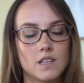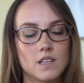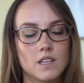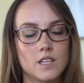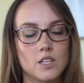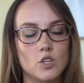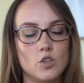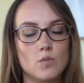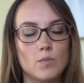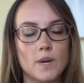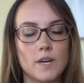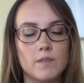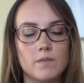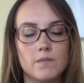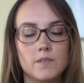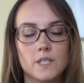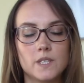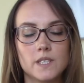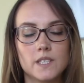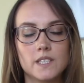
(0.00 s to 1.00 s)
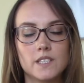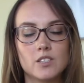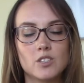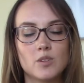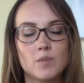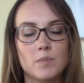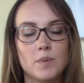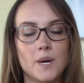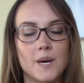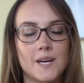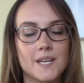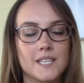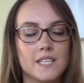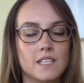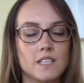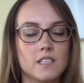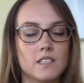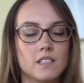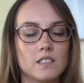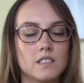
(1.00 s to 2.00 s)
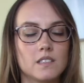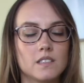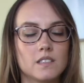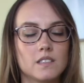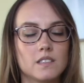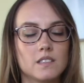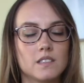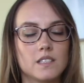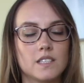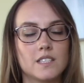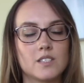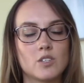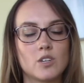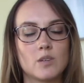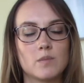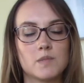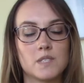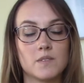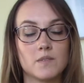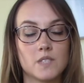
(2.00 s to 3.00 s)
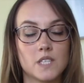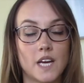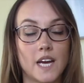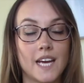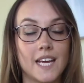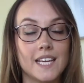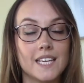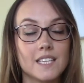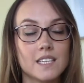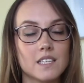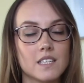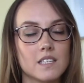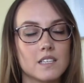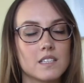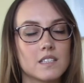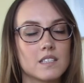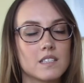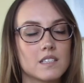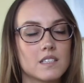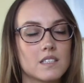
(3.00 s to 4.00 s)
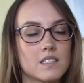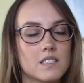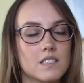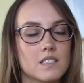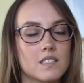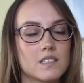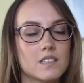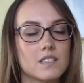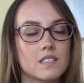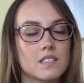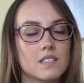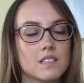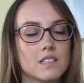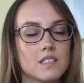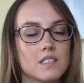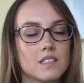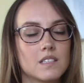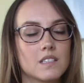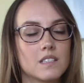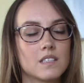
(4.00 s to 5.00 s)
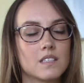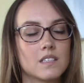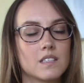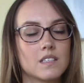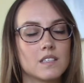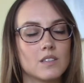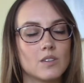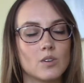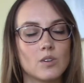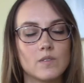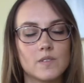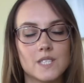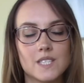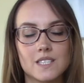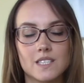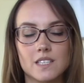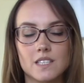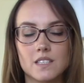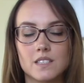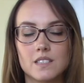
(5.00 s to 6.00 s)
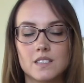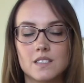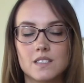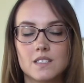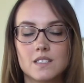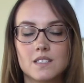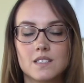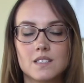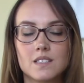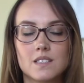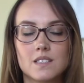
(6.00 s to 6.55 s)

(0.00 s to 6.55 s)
You might feel it in your body in terms of tightness, nervousness.